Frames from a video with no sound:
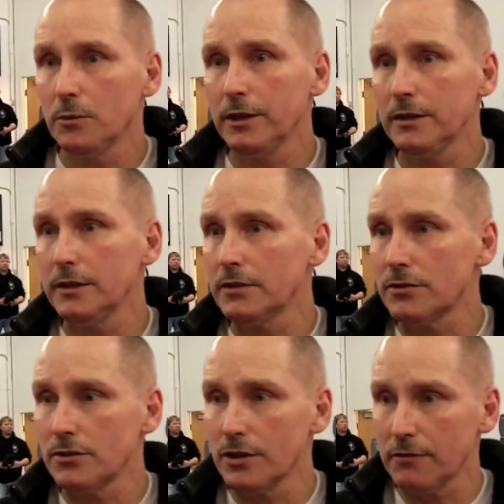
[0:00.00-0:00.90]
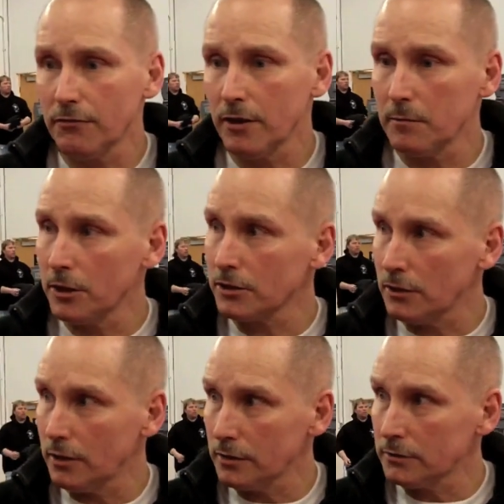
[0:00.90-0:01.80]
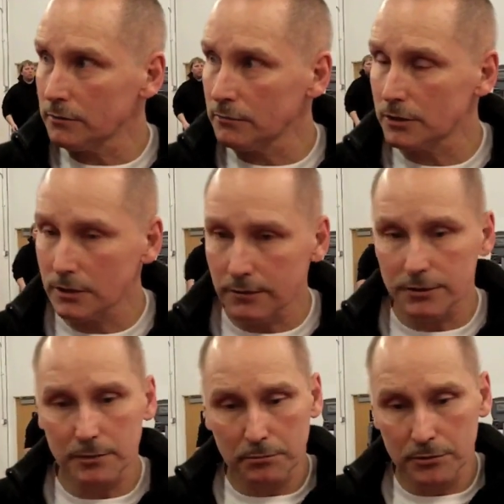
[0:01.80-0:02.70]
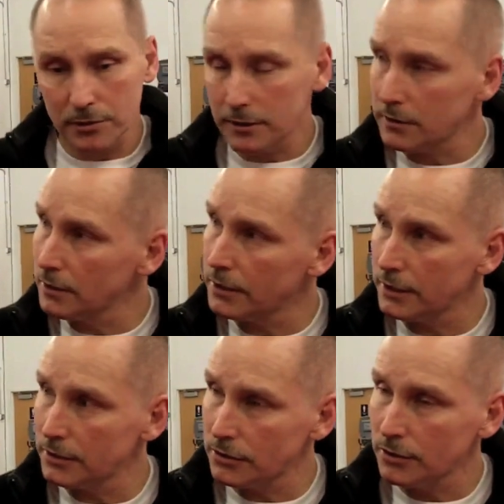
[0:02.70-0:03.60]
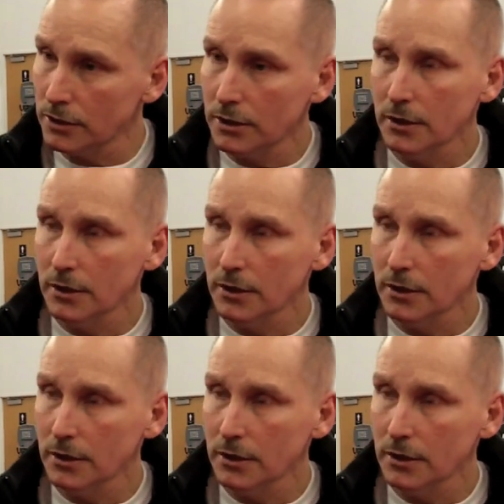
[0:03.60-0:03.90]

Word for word: we teach the Jeet Kune Do martial arts, which is obviously Bruce Lee's lineage,